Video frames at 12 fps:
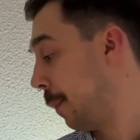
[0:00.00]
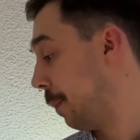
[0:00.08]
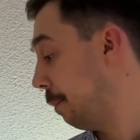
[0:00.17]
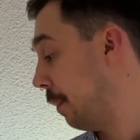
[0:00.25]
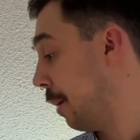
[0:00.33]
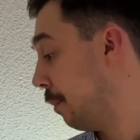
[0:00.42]

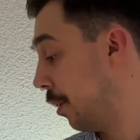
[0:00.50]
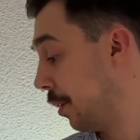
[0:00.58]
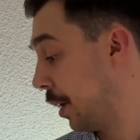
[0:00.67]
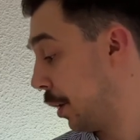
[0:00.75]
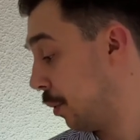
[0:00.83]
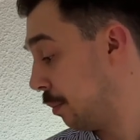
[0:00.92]
my
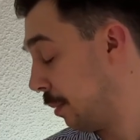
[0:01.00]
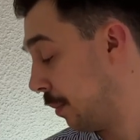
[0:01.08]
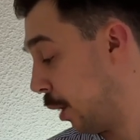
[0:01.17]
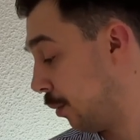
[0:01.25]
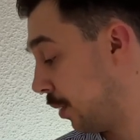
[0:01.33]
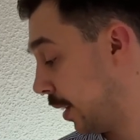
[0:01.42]
money where my
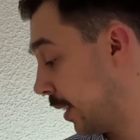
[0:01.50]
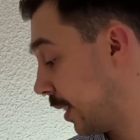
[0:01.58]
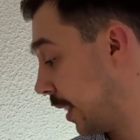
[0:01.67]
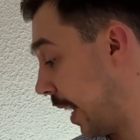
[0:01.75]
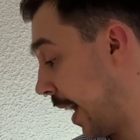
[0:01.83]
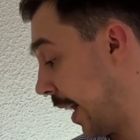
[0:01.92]
mouth
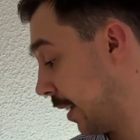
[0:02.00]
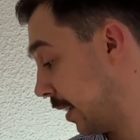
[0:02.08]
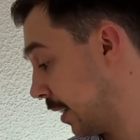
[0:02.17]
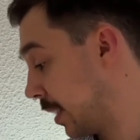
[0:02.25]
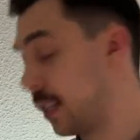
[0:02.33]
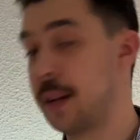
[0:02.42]
is
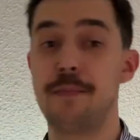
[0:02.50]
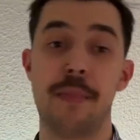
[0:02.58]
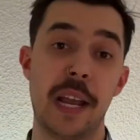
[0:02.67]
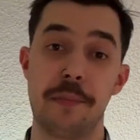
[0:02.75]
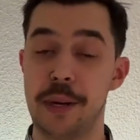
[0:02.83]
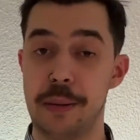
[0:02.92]
and
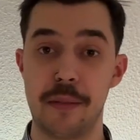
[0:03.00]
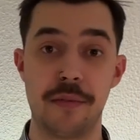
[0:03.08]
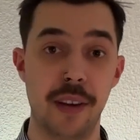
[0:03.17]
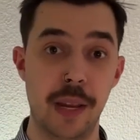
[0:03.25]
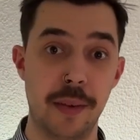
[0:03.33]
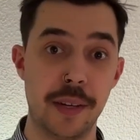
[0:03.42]
buy premium
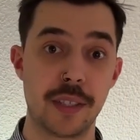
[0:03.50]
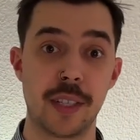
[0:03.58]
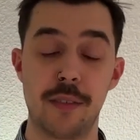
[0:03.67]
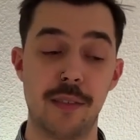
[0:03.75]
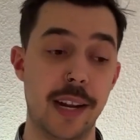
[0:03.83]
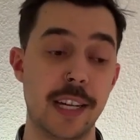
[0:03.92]
filament,
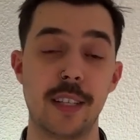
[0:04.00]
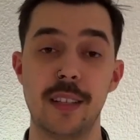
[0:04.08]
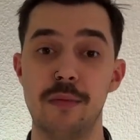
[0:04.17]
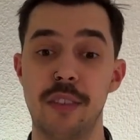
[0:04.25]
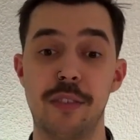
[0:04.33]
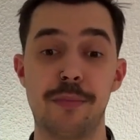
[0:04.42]
right?
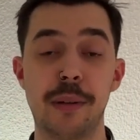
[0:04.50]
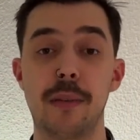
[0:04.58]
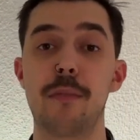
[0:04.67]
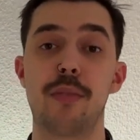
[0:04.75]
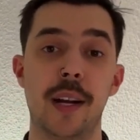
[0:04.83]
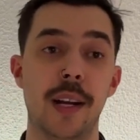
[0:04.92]
With a
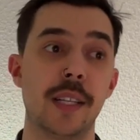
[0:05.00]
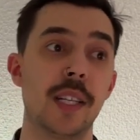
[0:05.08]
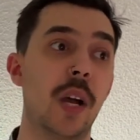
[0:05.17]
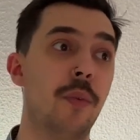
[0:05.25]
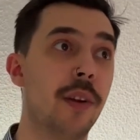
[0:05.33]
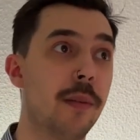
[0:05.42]
premium brand,
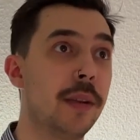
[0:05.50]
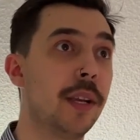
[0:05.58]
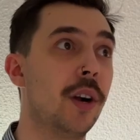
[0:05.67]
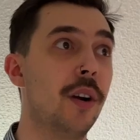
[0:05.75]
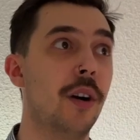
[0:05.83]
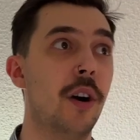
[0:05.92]
I want to be
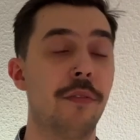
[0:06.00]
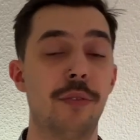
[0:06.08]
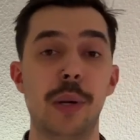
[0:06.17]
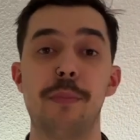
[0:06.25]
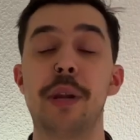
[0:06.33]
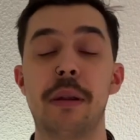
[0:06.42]

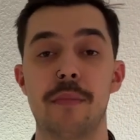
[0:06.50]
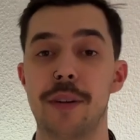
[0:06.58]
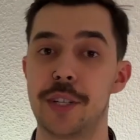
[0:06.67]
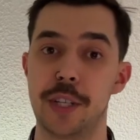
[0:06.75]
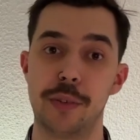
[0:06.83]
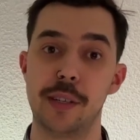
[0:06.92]
offering premium
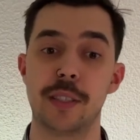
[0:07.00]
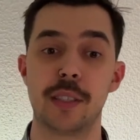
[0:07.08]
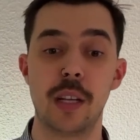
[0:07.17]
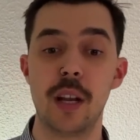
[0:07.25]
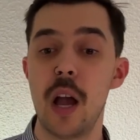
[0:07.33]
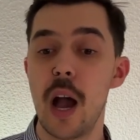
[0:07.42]
materials.
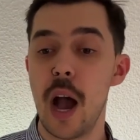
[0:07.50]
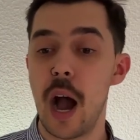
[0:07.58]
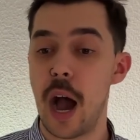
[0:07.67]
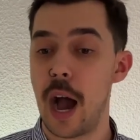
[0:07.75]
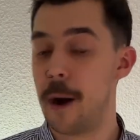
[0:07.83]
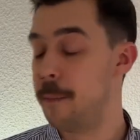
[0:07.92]

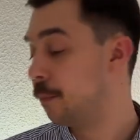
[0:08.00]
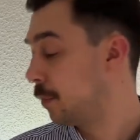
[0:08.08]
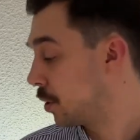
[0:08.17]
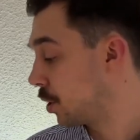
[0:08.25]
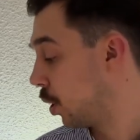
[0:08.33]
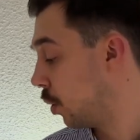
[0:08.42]

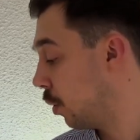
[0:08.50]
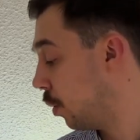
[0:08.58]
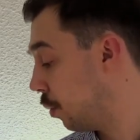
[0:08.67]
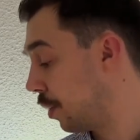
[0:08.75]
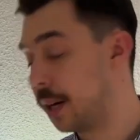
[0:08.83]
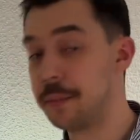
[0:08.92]
So
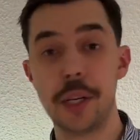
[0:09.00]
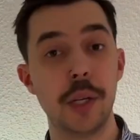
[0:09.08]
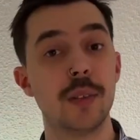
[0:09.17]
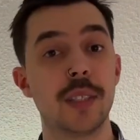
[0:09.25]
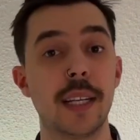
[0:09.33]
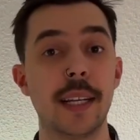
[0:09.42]
what I'm
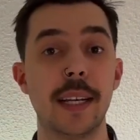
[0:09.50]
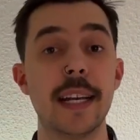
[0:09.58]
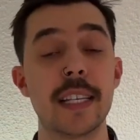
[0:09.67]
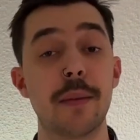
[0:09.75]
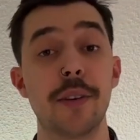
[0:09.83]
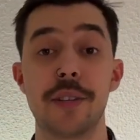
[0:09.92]
using
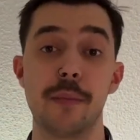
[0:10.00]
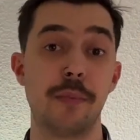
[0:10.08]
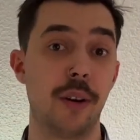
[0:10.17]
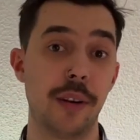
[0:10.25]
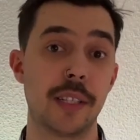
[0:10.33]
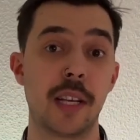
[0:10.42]

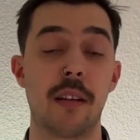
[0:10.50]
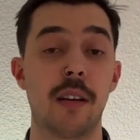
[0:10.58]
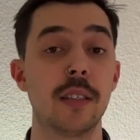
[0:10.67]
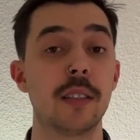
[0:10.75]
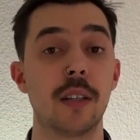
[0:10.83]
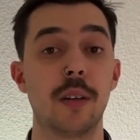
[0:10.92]

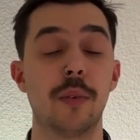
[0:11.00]
Polyterra, so